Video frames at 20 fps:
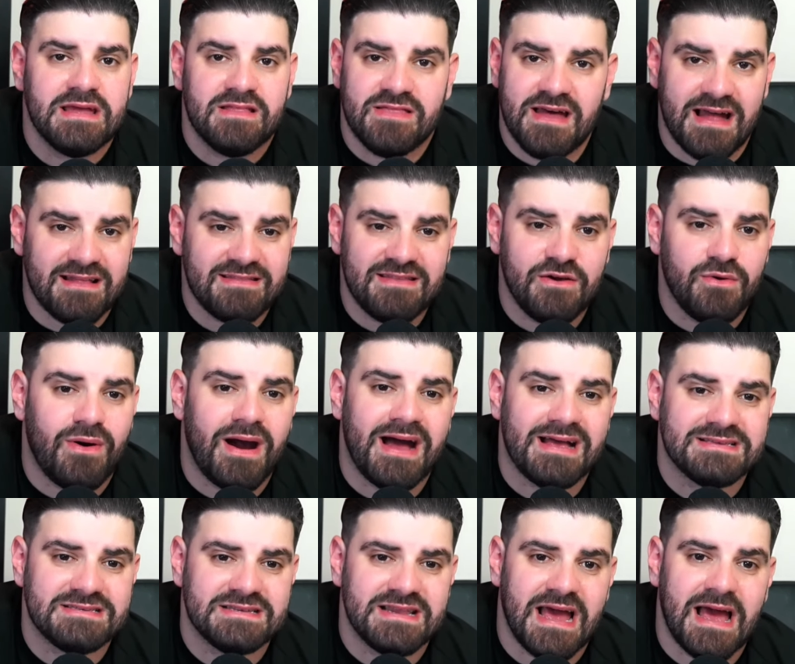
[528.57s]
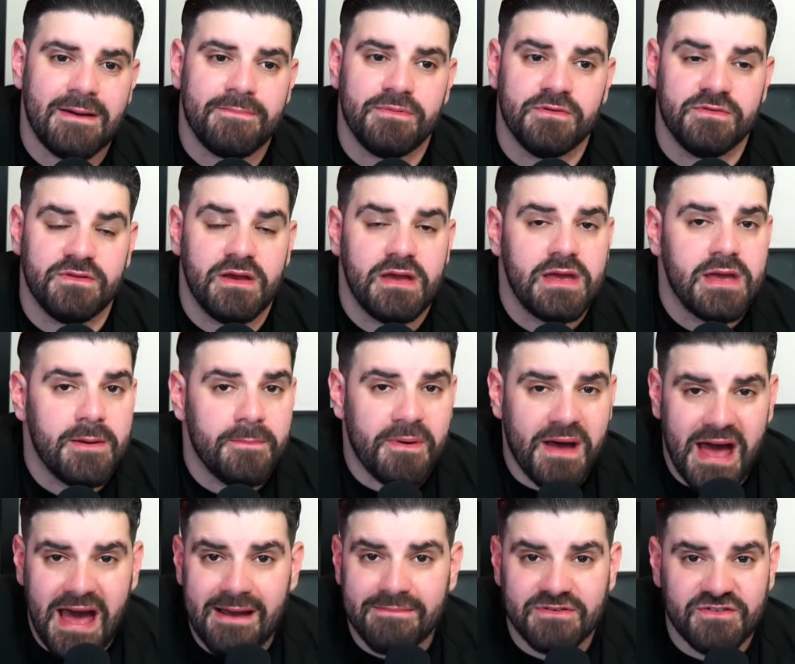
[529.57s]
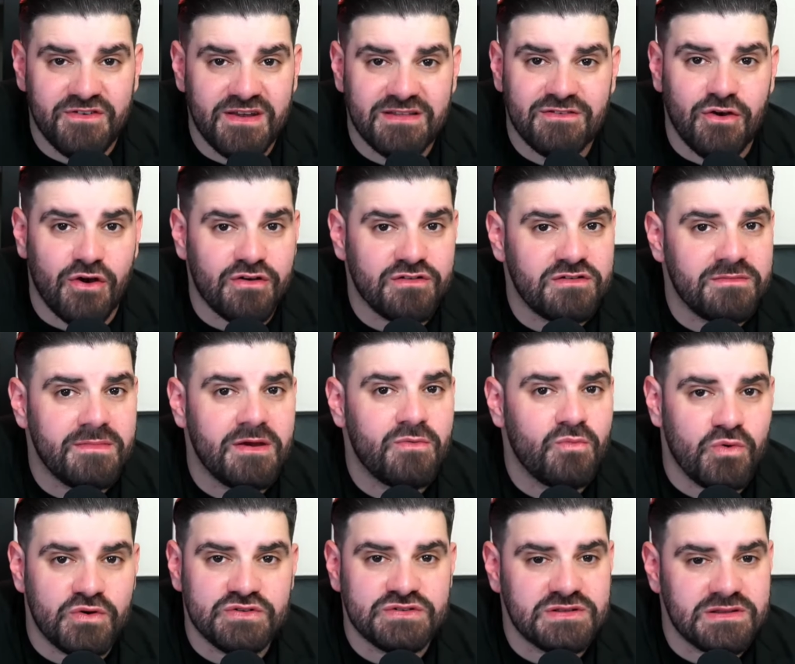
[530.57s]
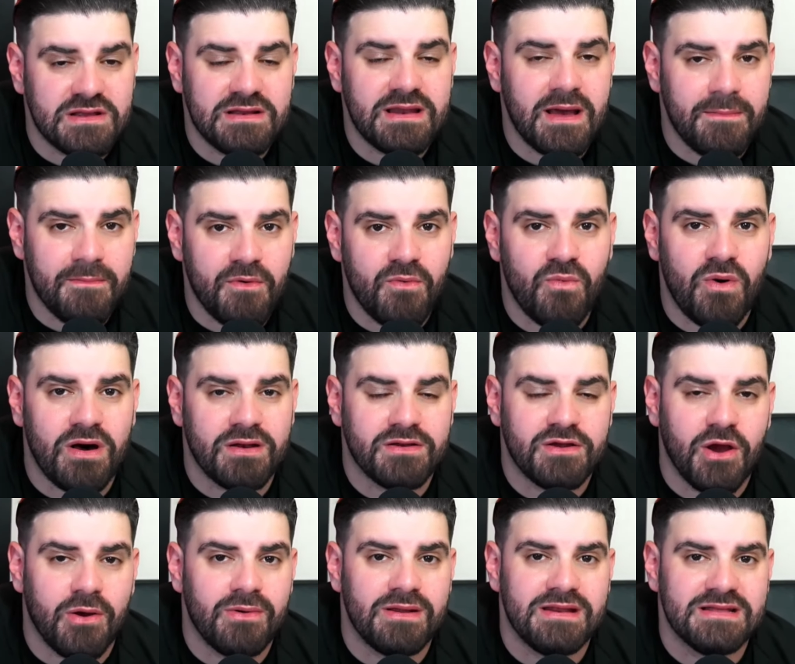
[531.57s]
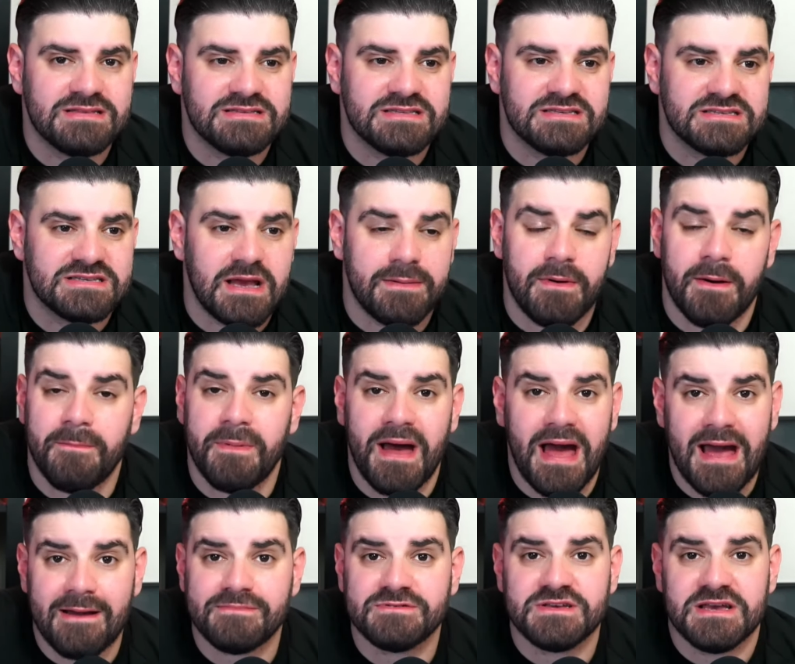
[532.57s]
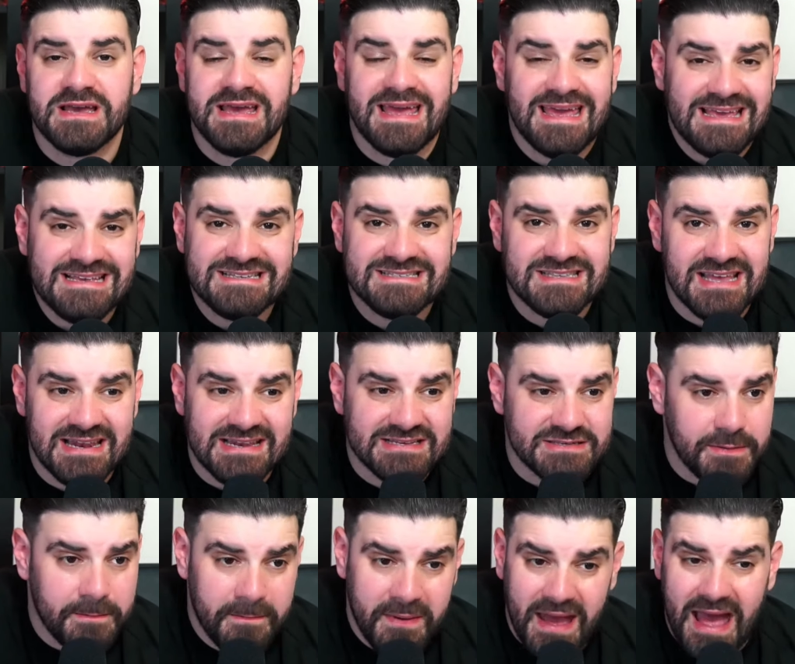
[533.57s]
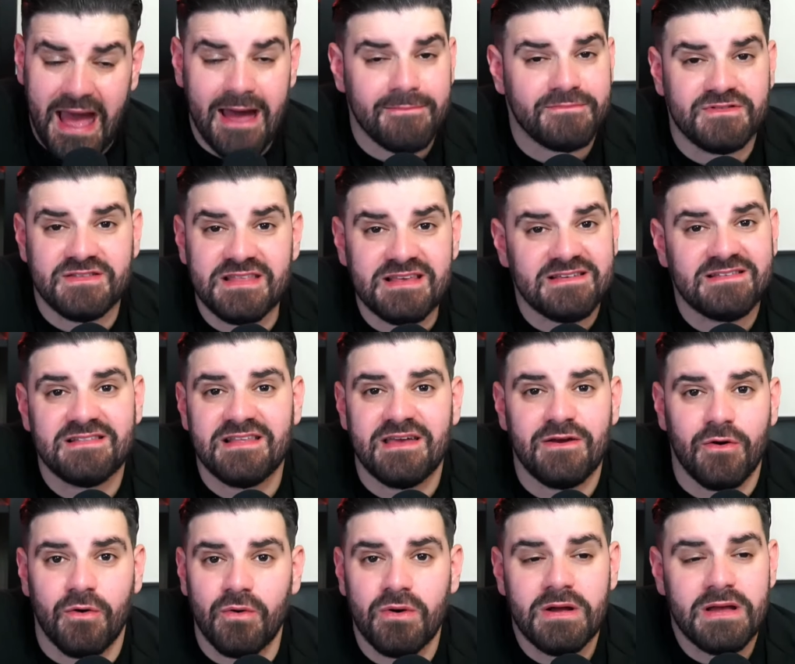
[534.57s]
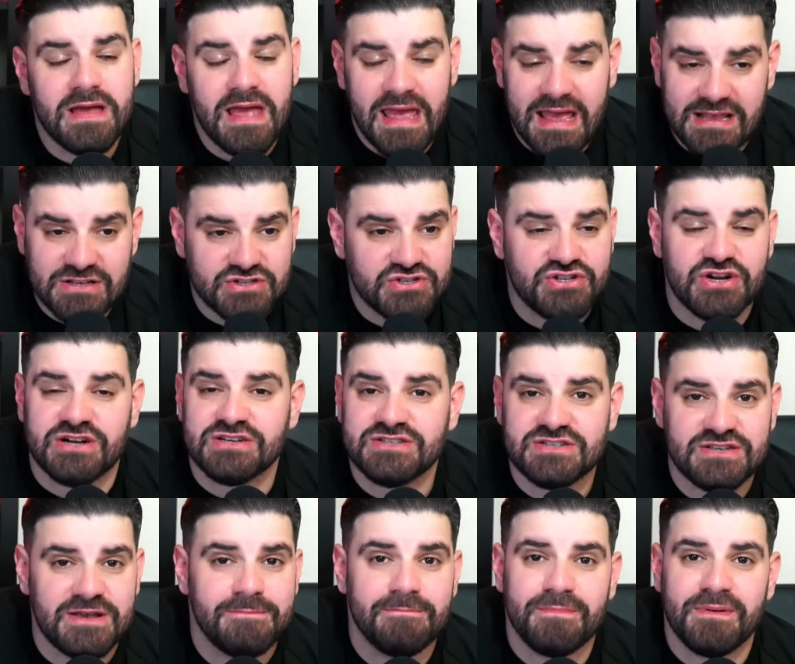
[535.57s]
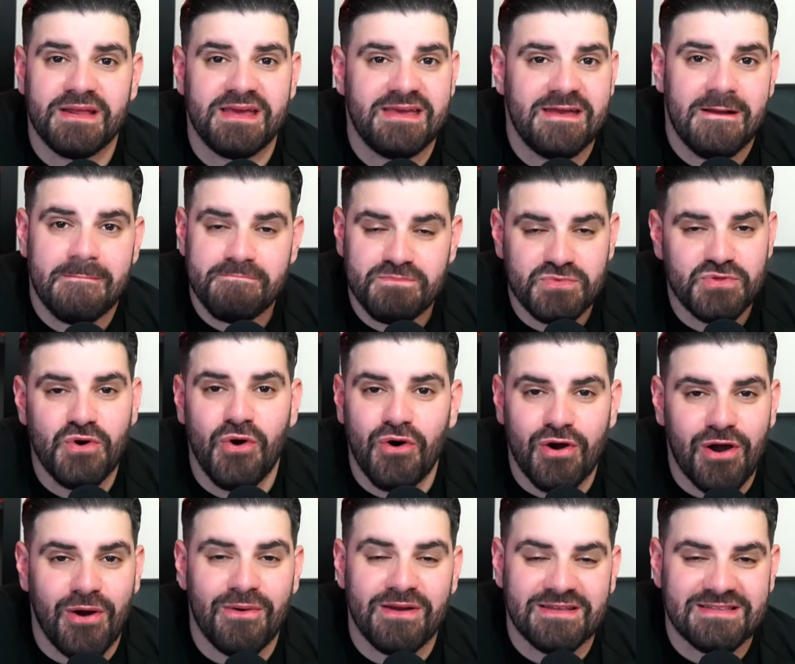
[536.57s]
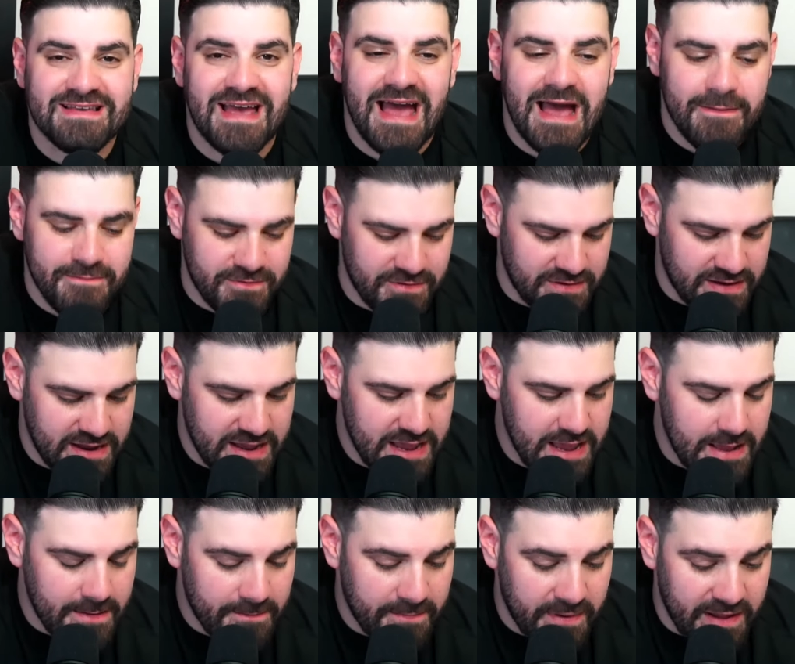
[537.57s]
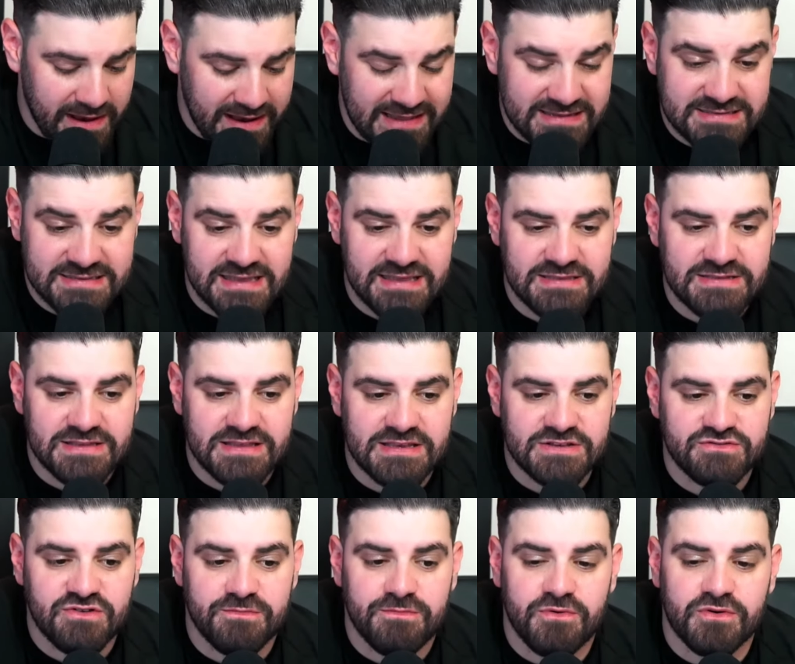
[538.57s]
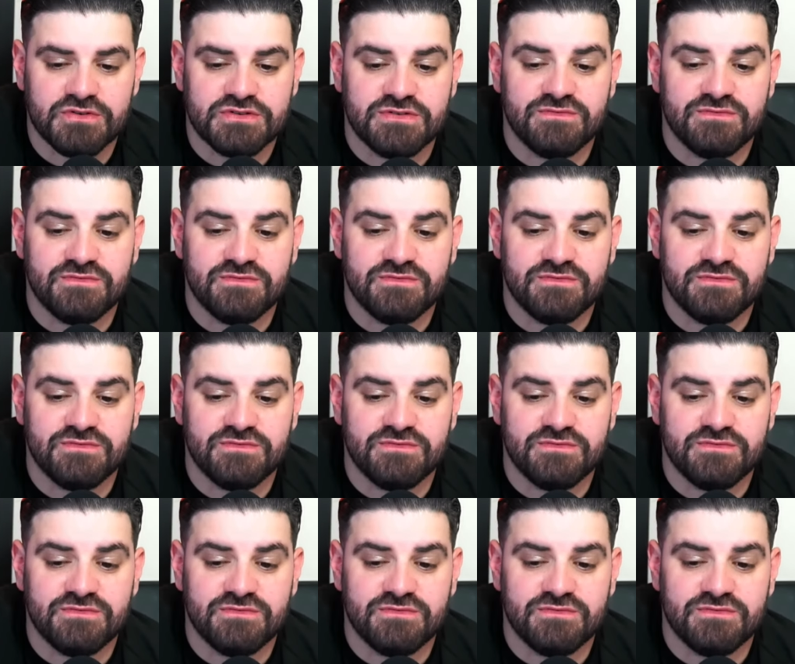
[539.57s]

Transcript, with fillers: That deal hasn't happened. Perhaps Victor Osimhen wasn't the number one going into the summer. Perhaps he still isn't. Perhaps this deal is just simply not going to happen. But listening to these reports and